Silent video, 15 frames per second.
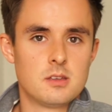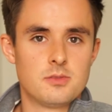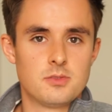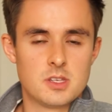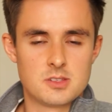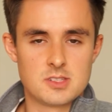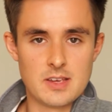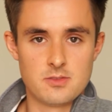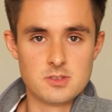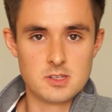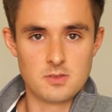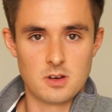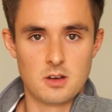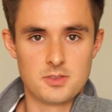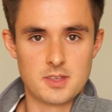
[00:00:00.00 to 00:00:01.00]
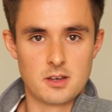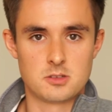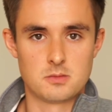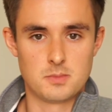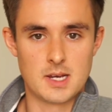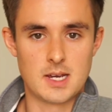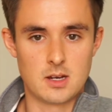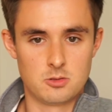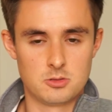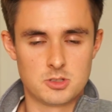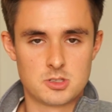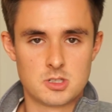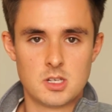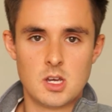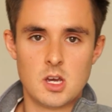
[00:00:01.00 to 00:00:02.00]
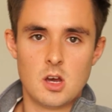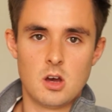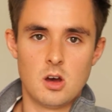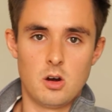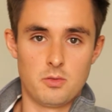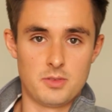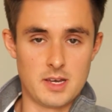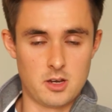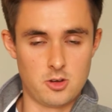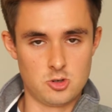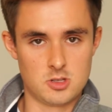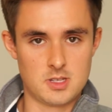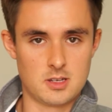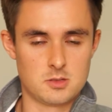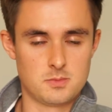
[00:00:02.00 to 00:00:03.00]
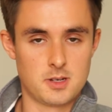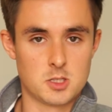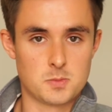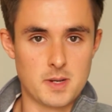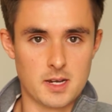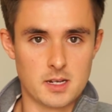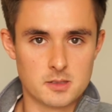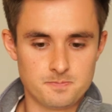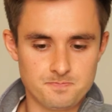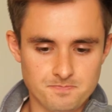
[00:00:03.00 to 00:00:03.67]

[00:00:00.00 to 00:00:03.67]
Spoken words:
the £75,000 of that £100,000 back,